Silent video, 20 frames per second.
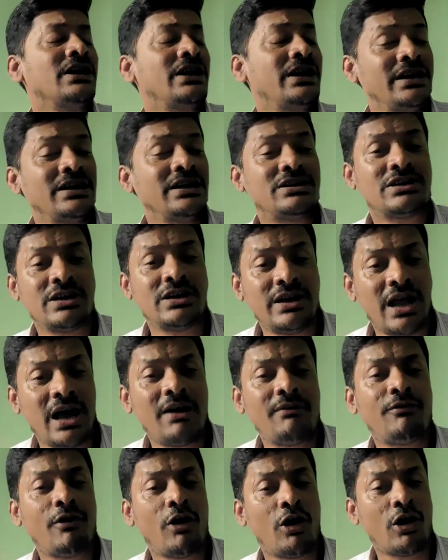his
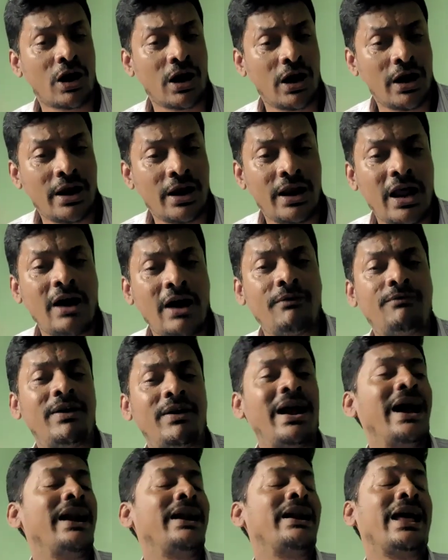love or her love
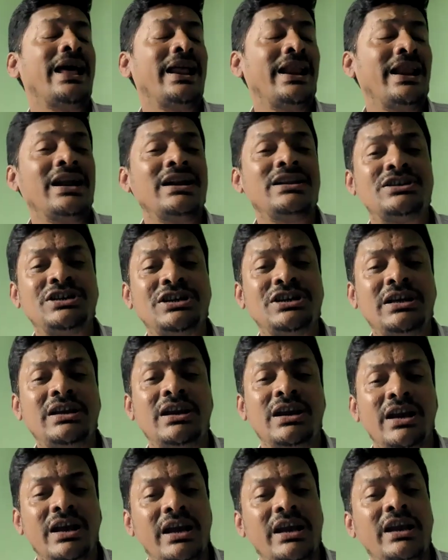and energy
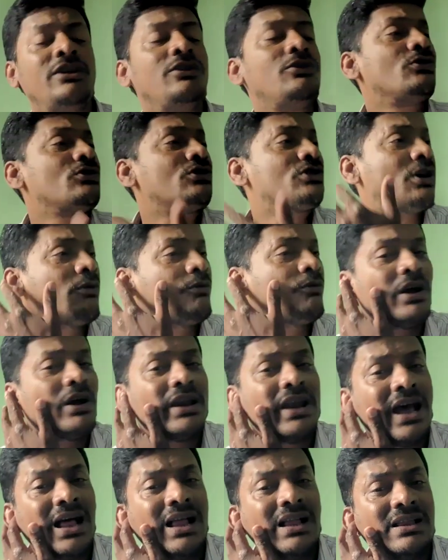into
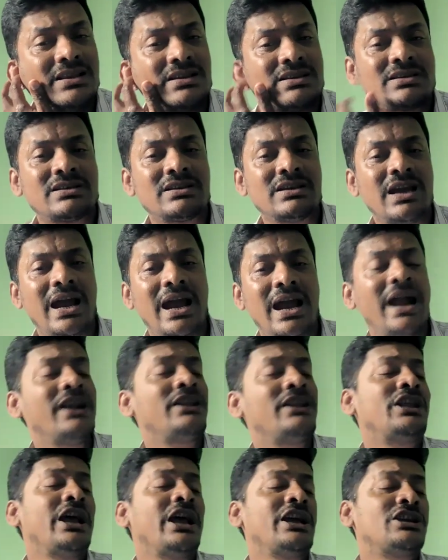someone else
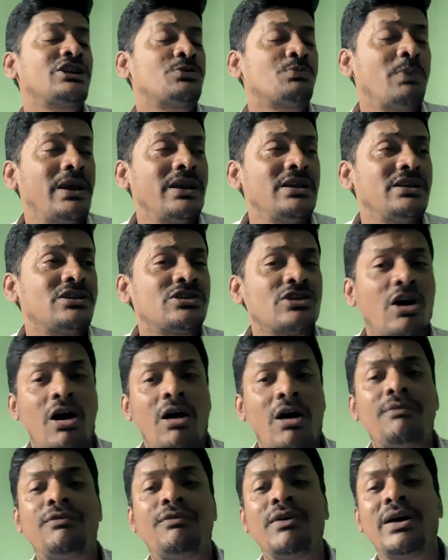at the expense
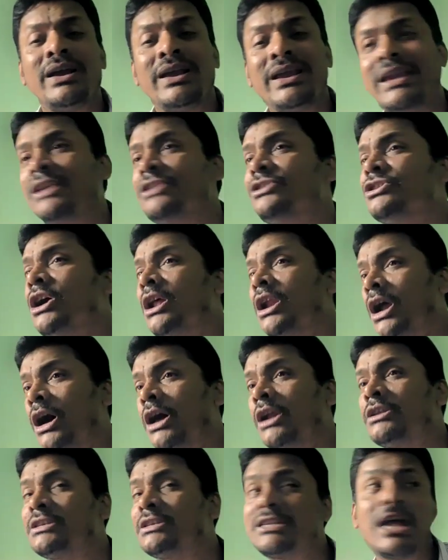of his or
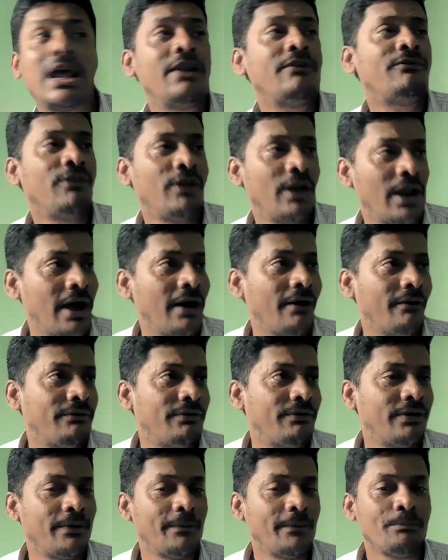her self-love.
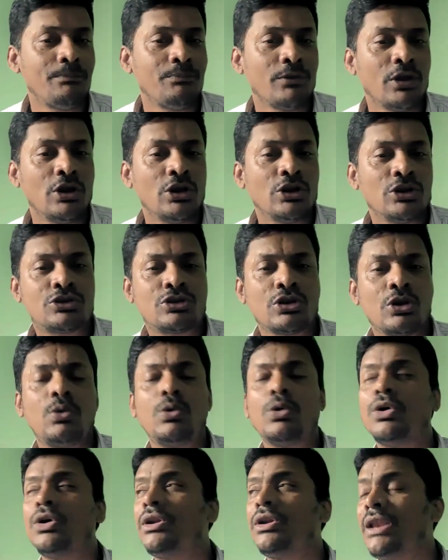
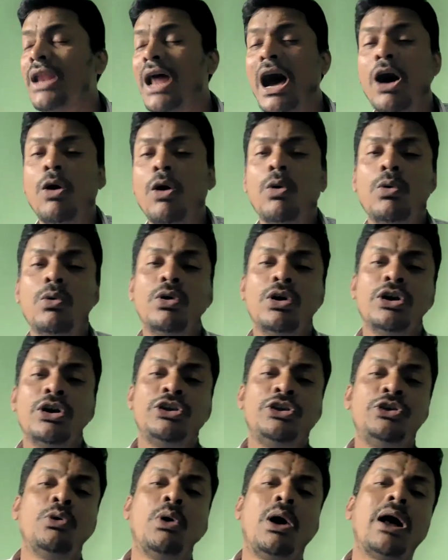So now
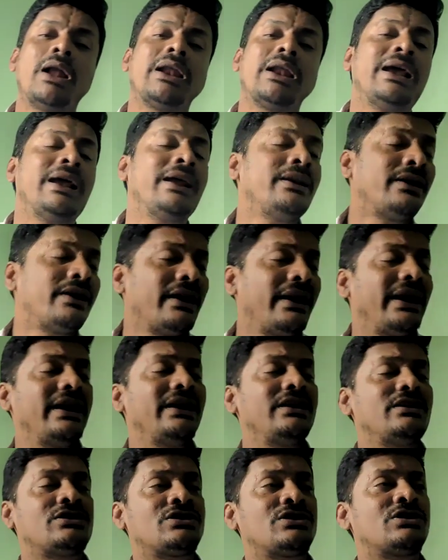you are
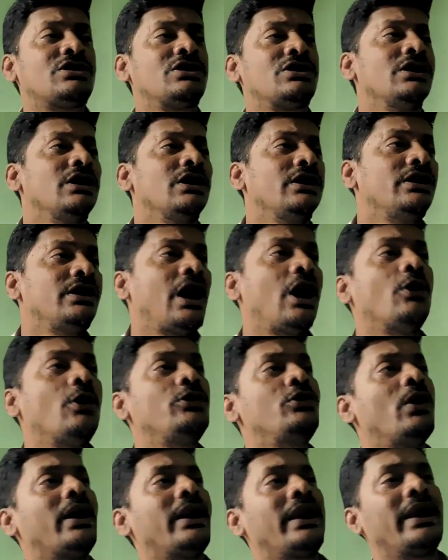encouraged. Now
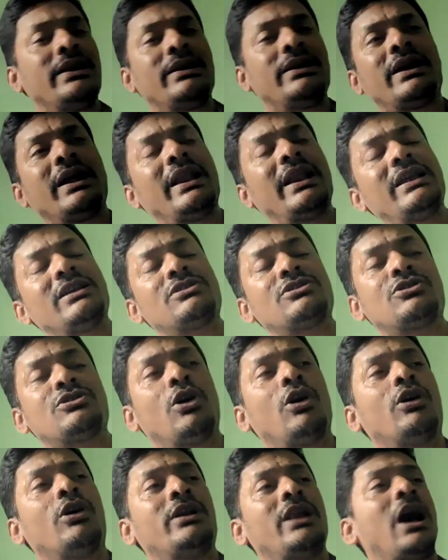you are encouraged,
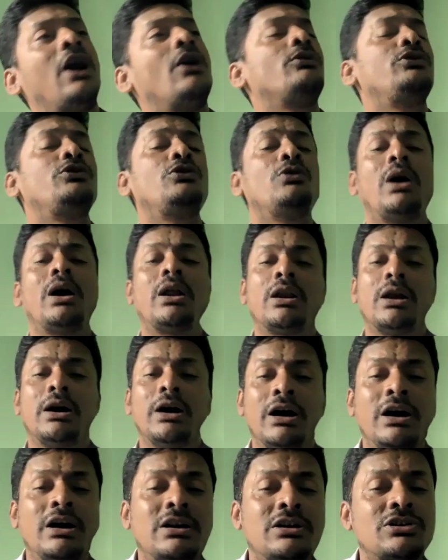or now you are
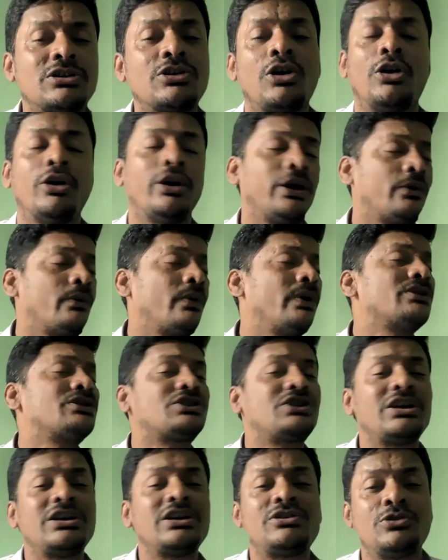urged or
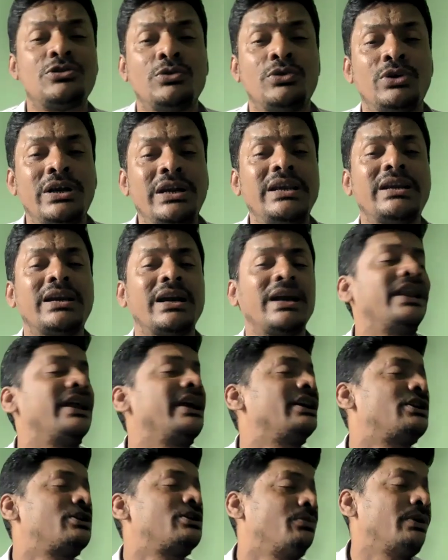requested to
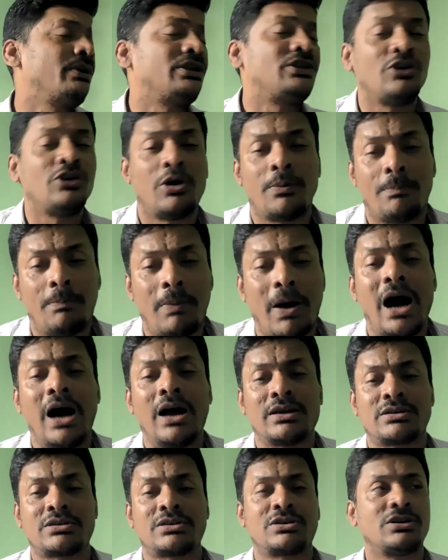reconnect with your
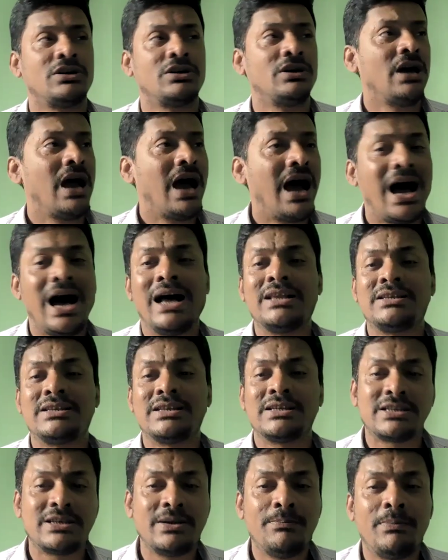past,
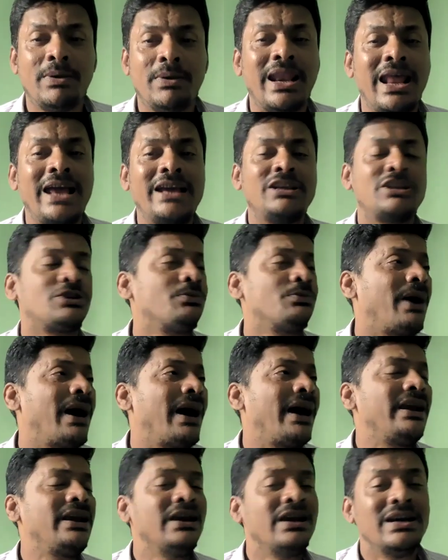as symbolized
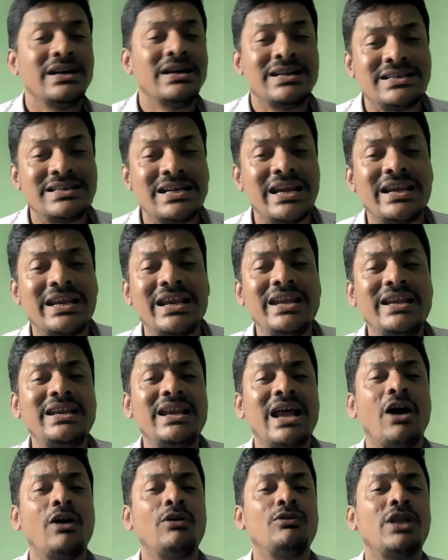by taking
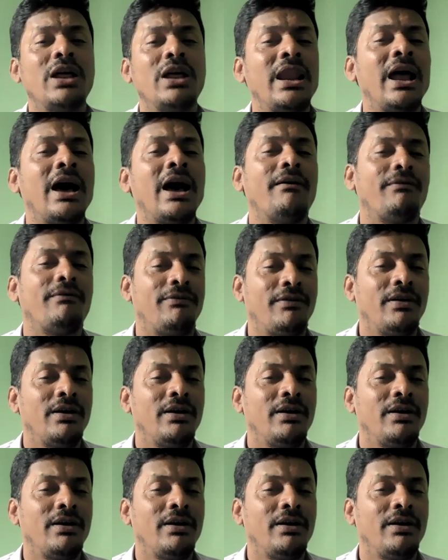down the love,